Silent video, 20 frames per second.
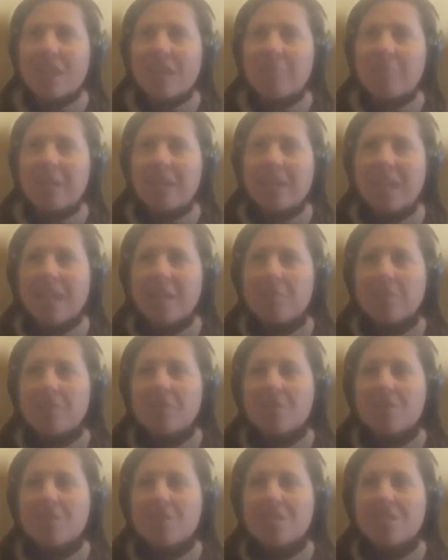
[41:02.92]
okay, my
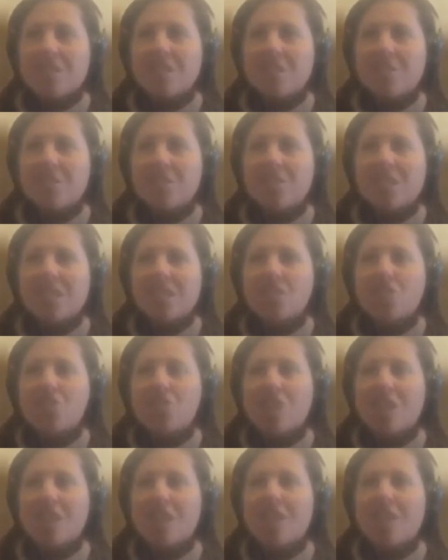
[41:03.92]
neighbors, it's like a
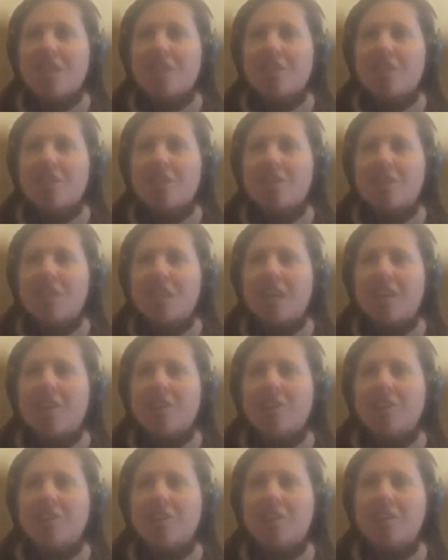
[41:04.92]
shared
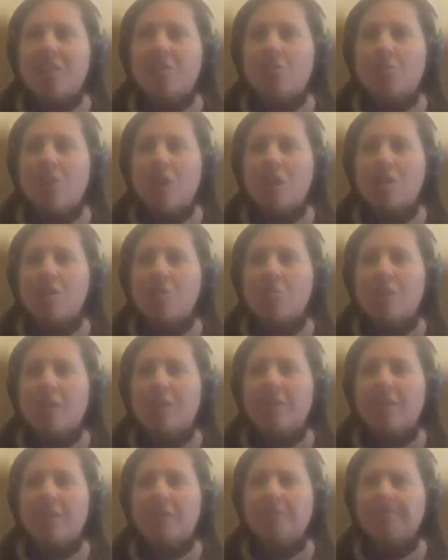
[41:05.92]
underground garage or
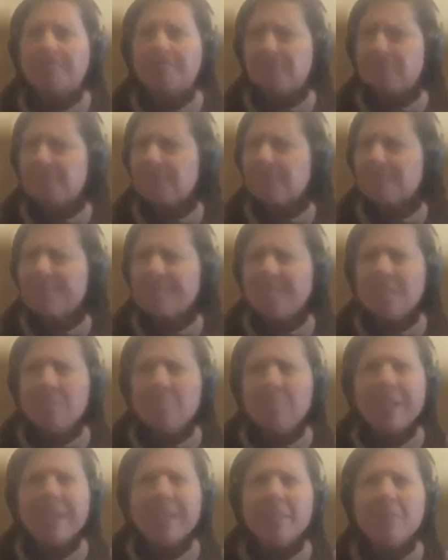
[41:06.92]
whatever.
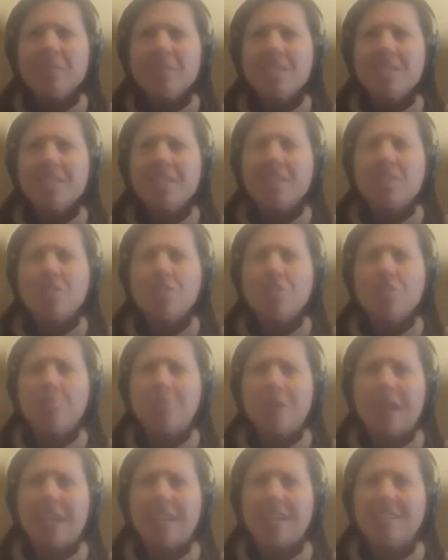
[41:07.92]
My neighbors have these two
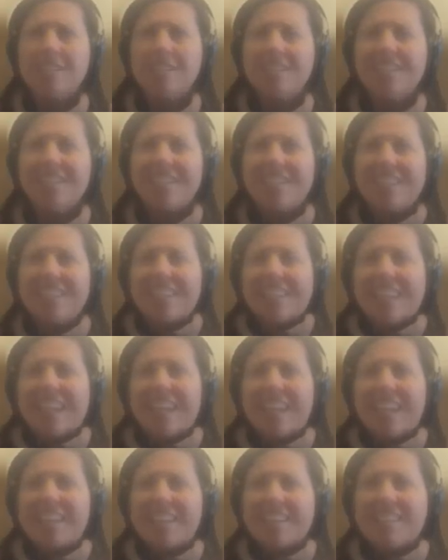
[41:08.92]
bikes.
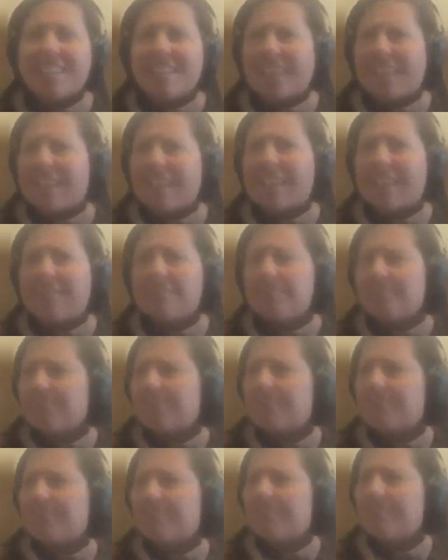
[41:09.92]
And
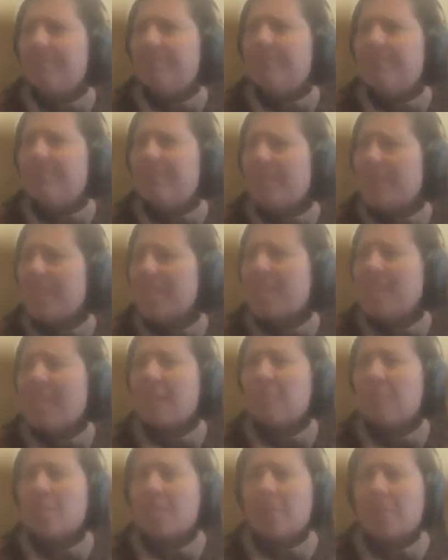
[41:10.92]
these
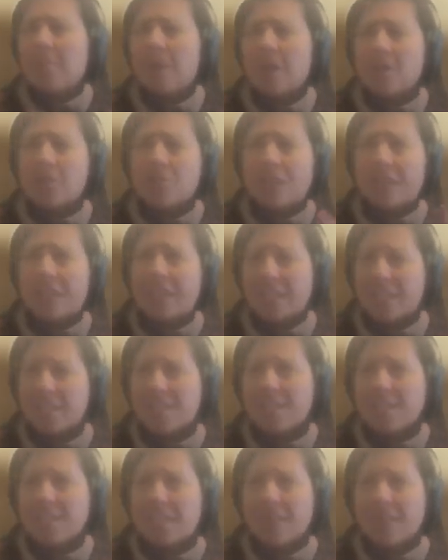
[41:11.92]
neighbors, I parked right
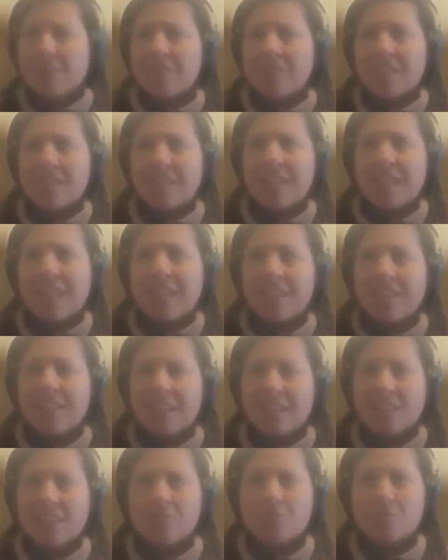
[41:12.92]
next to them, and they
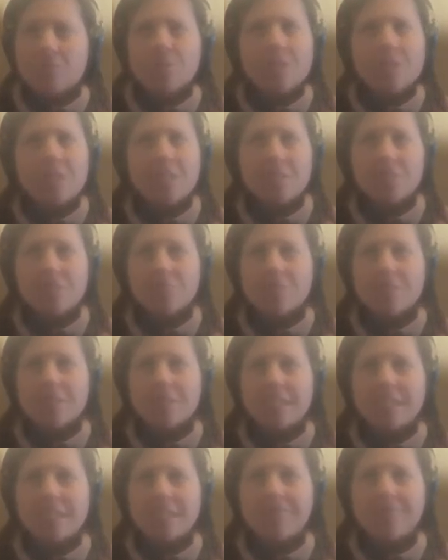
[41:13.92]
had like really,
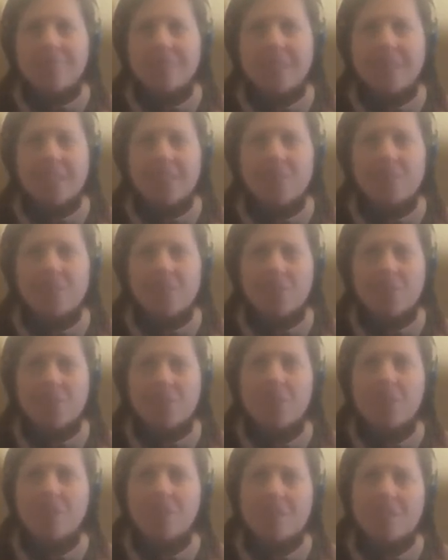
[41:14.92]
really, I don't
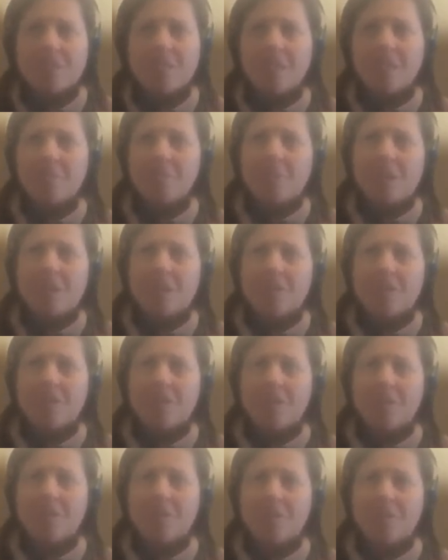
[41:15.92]
know if it's late
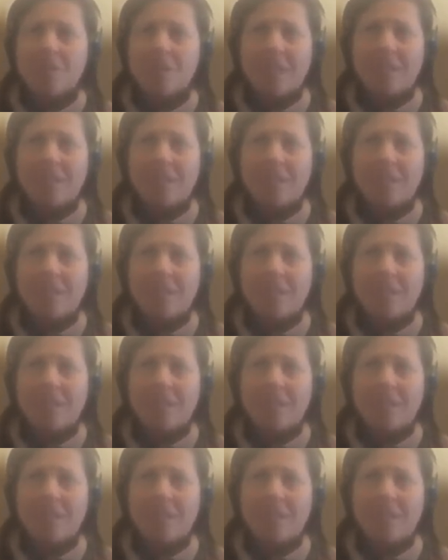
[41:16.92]
model.